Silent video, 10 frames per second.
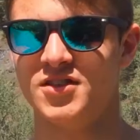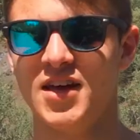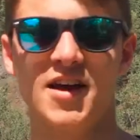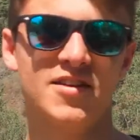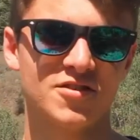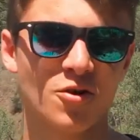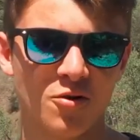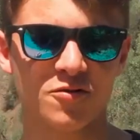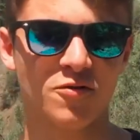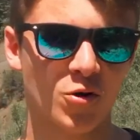yeah, you're
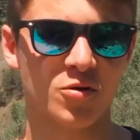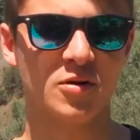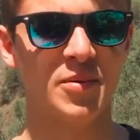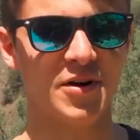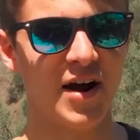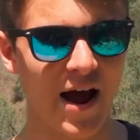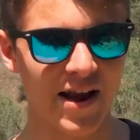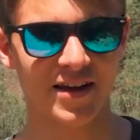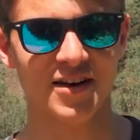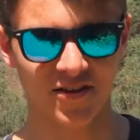going forward, but you're
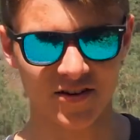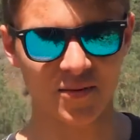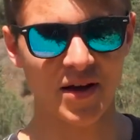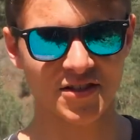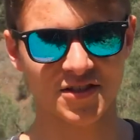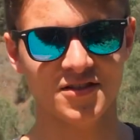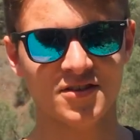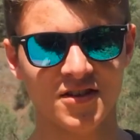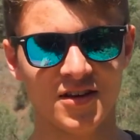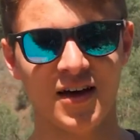adding another dimension,
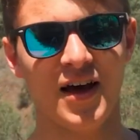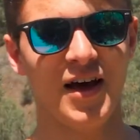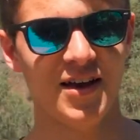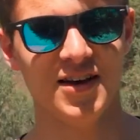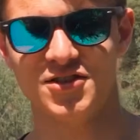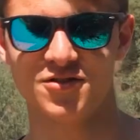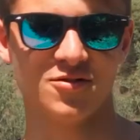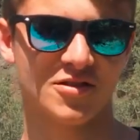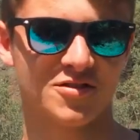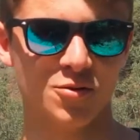and it just
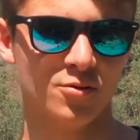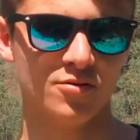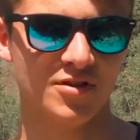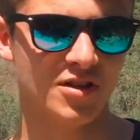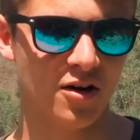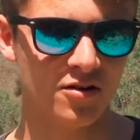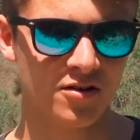looks cool, you know?